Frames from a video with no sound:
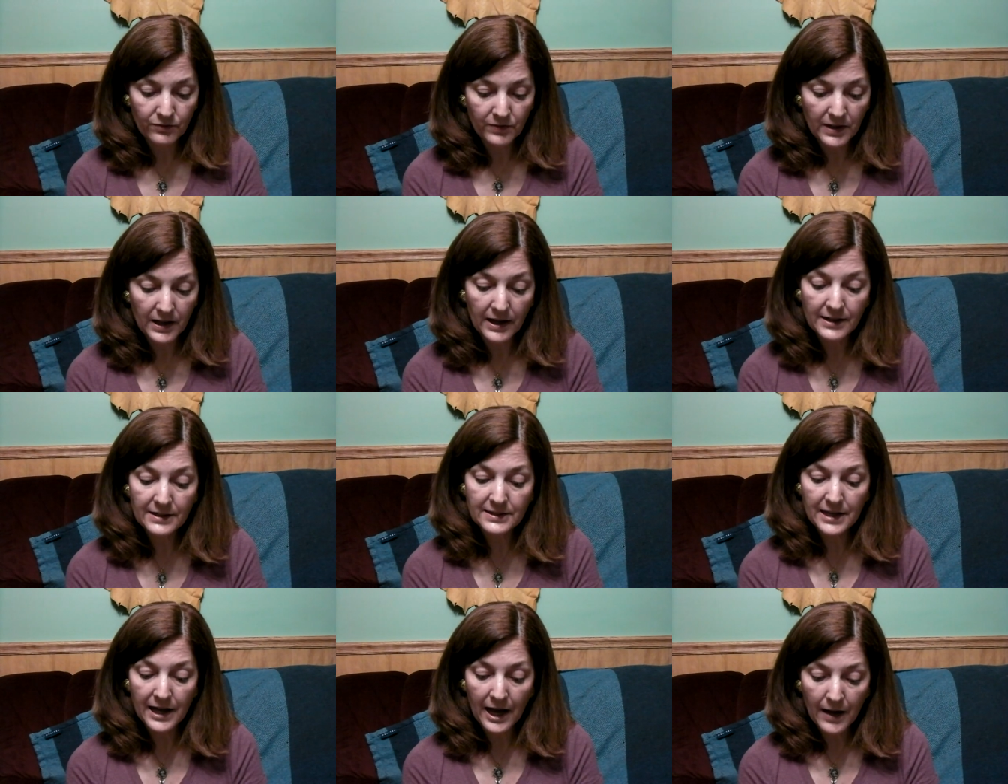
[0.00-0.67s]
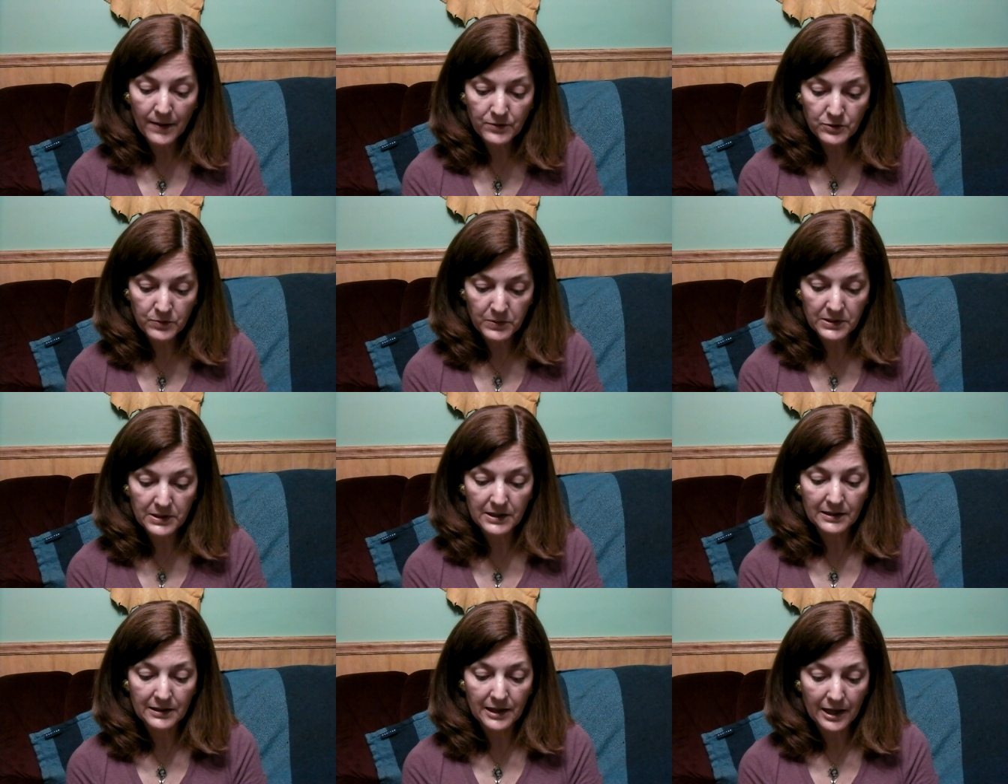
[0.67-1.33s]
the fly's
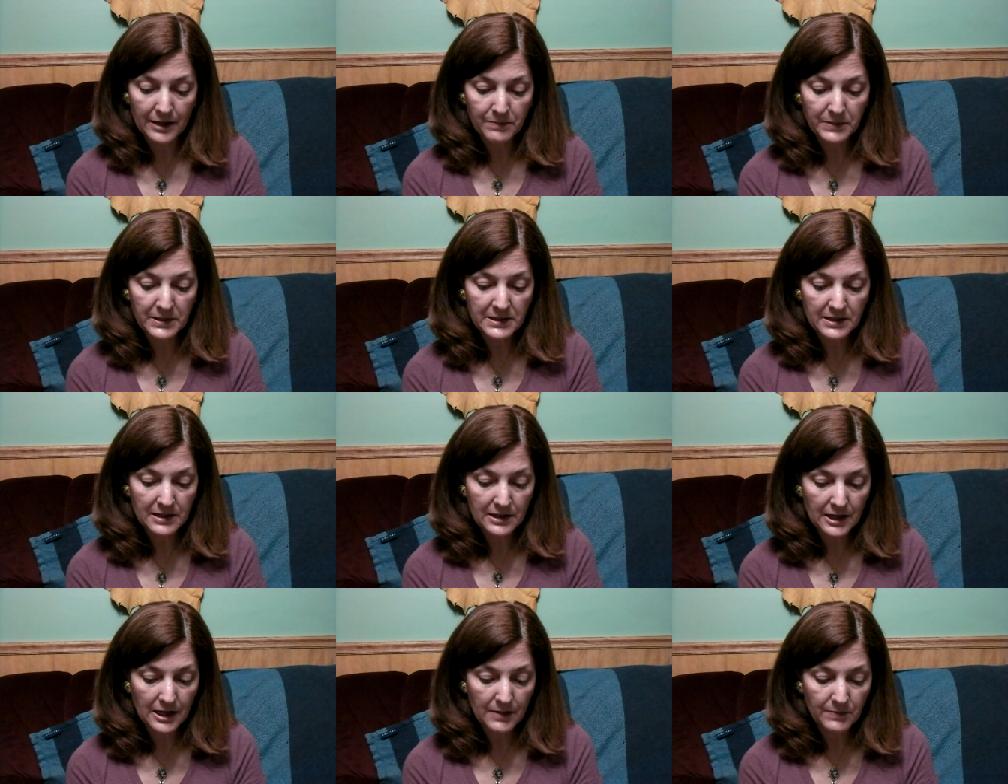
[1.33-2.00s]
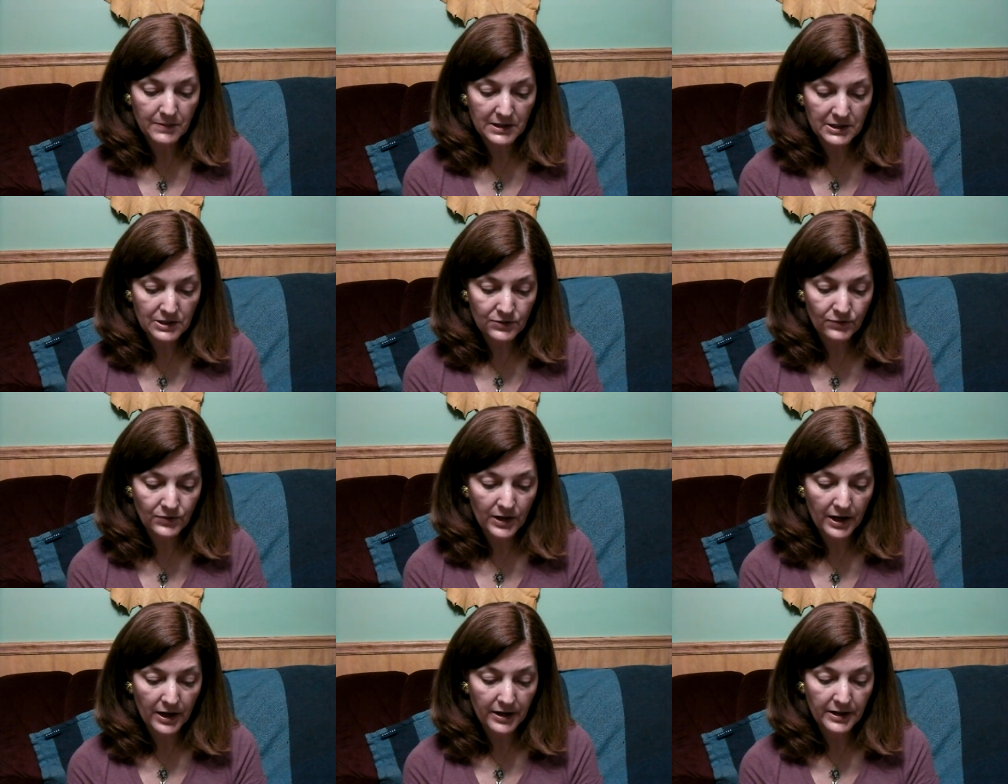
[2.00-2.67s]
abdomen that led me to name this
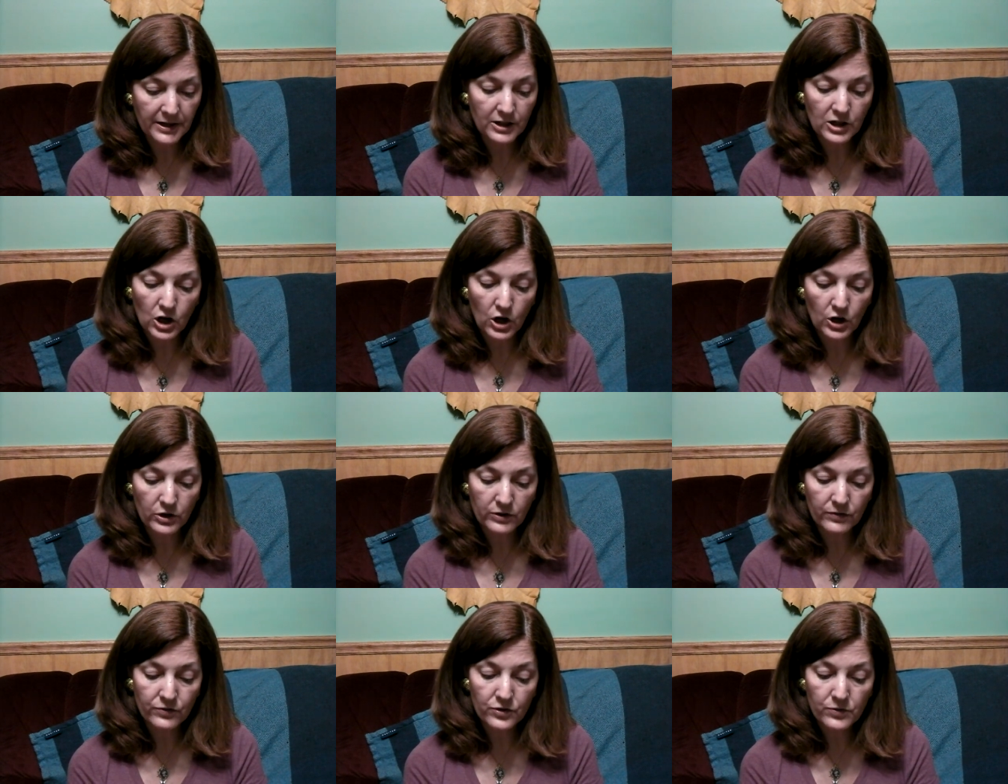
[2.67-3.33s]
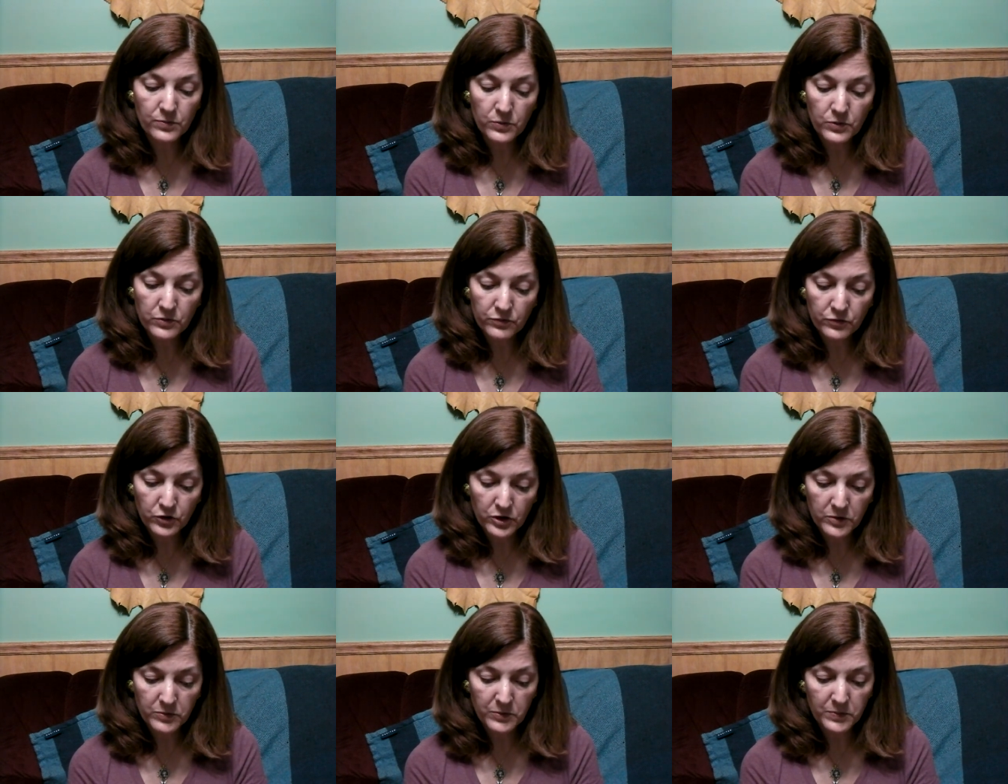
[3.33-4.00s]
fly in honor of the
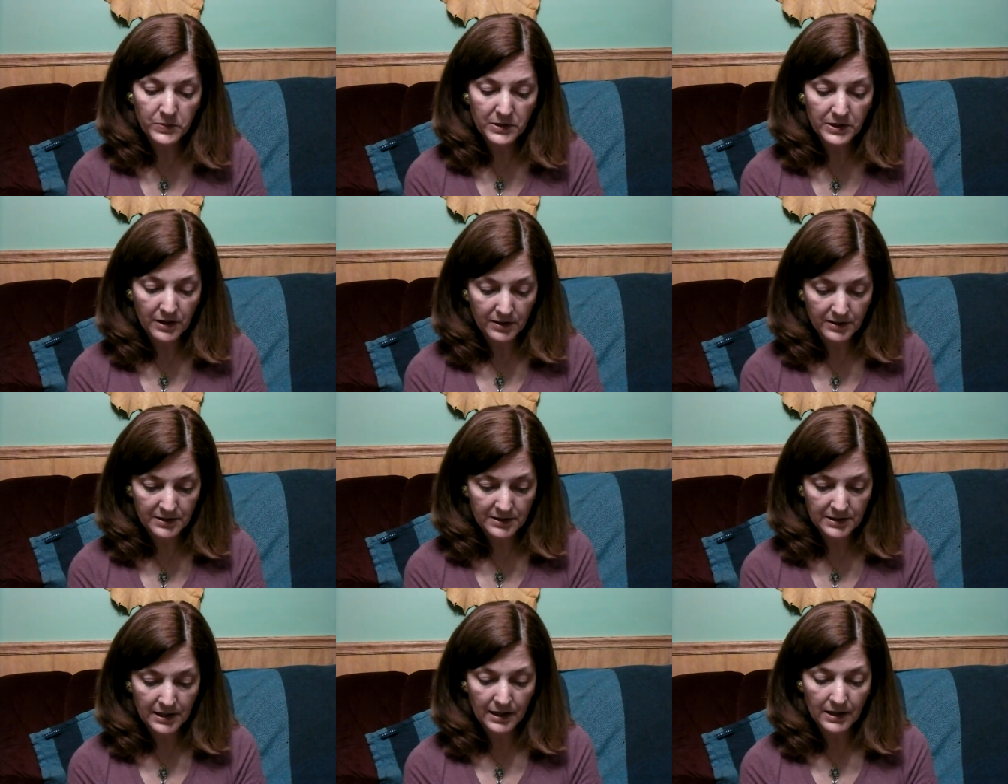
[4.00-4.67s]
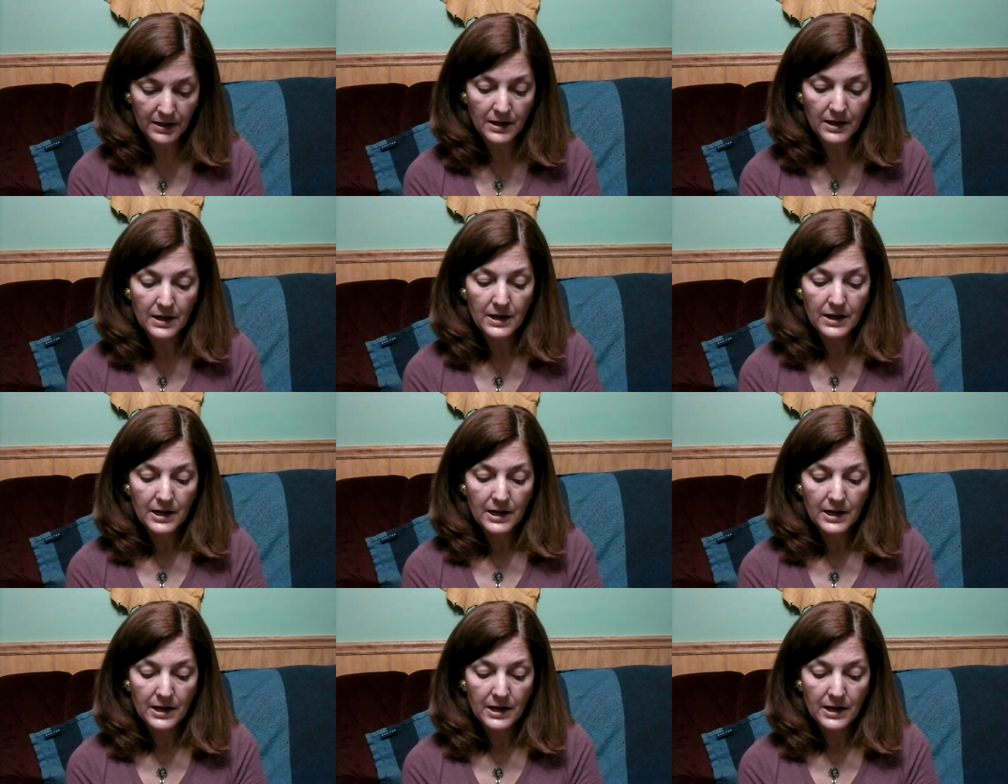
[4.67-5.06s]
performer Beyonce,